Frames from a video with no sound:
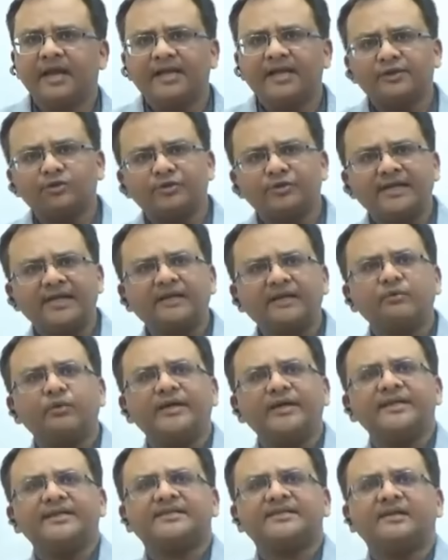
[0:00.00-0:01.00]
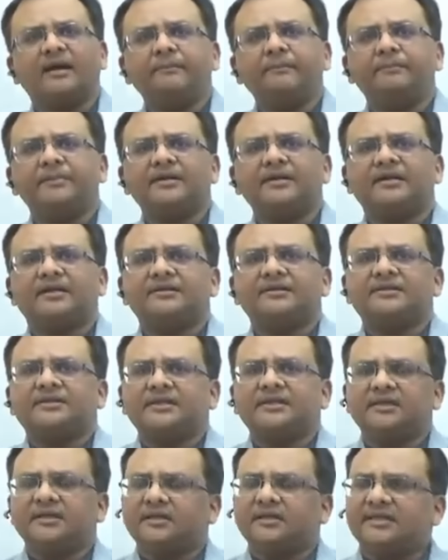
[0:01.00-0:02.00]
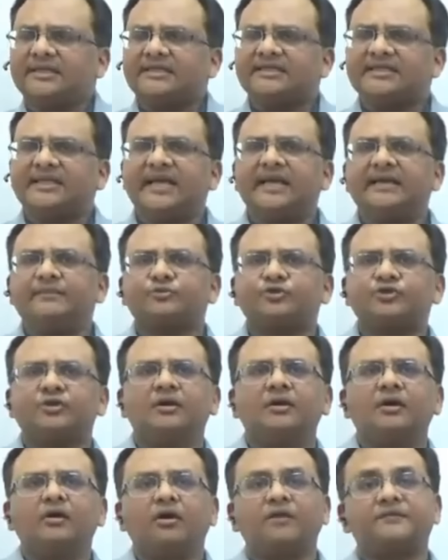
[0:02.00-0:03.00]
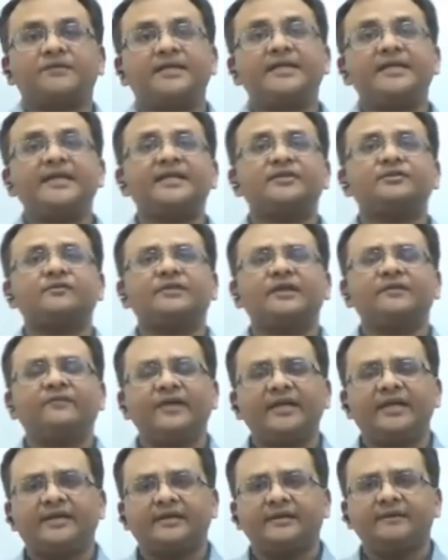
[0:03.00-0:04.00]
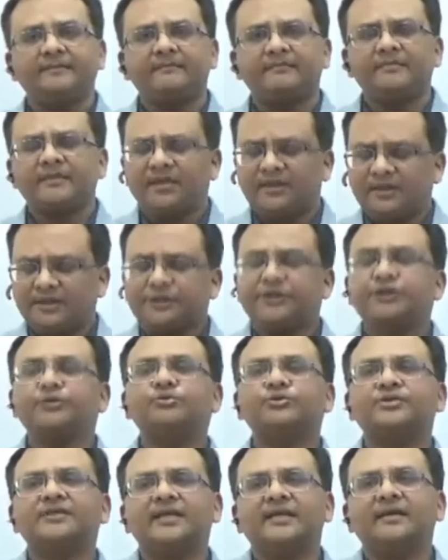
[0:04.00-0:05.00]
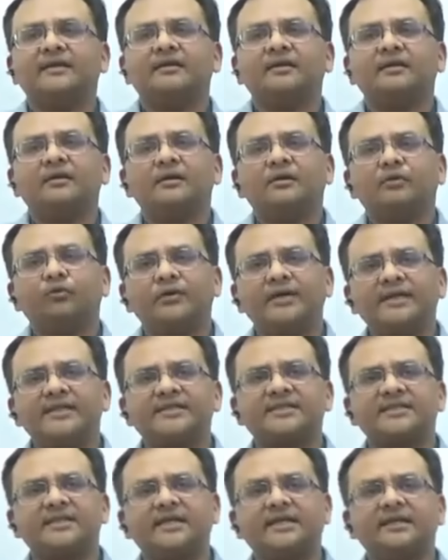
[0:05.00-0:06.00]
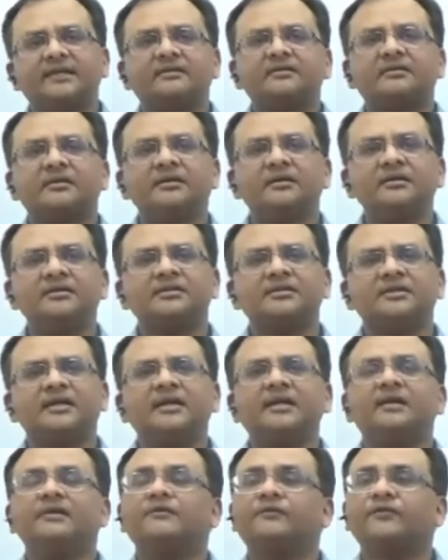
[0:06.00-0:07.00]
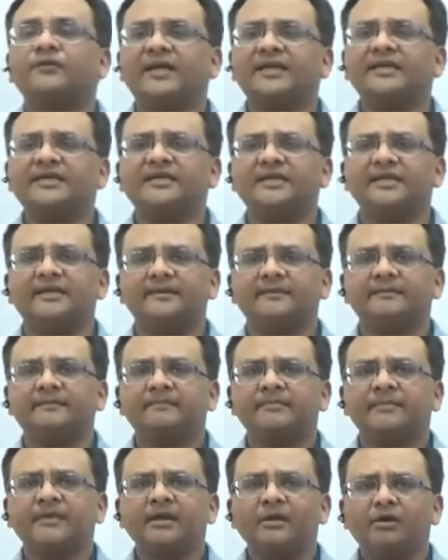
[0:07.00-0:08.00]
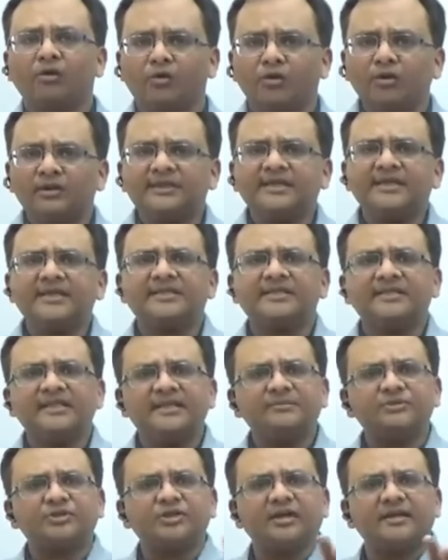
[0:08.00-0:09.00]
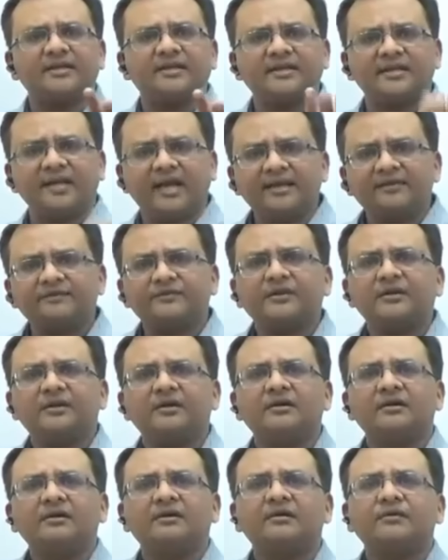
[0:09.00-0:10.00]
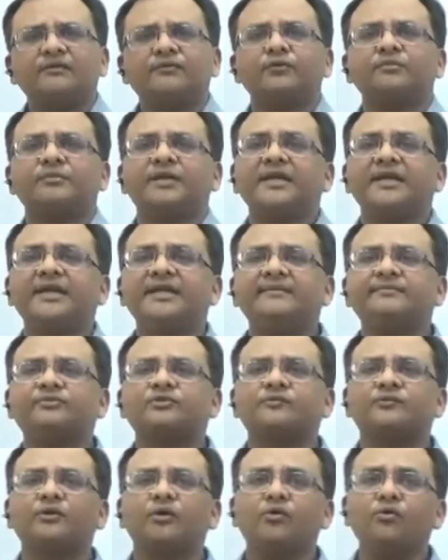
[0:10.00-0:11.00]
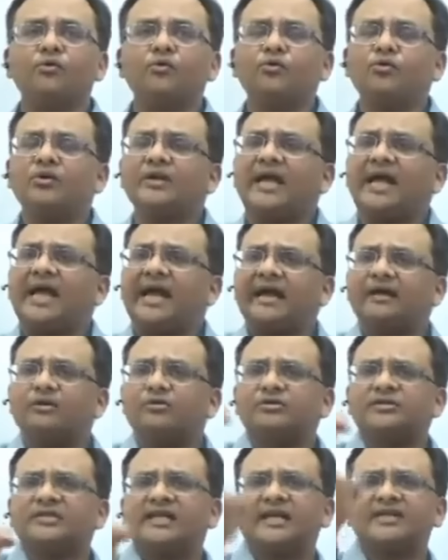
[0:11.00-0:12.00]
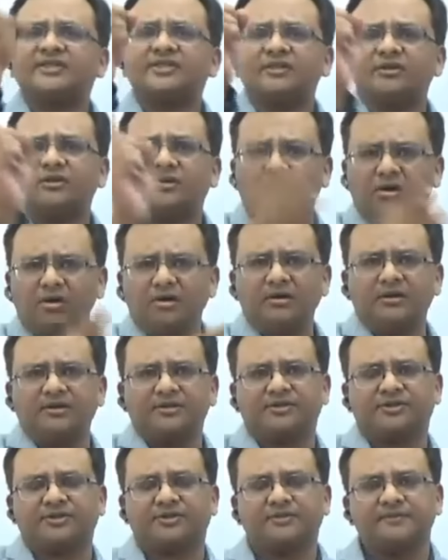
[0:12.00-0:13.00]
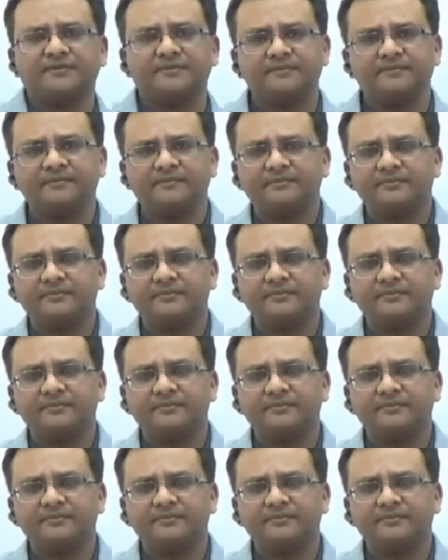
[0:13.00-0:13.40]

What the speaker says: And to take one example, consider these names of the days of the week: Tuesday, Wednesday, Thursday, Friday. All these names are derived from the names of the old Anglo-Saxon gods.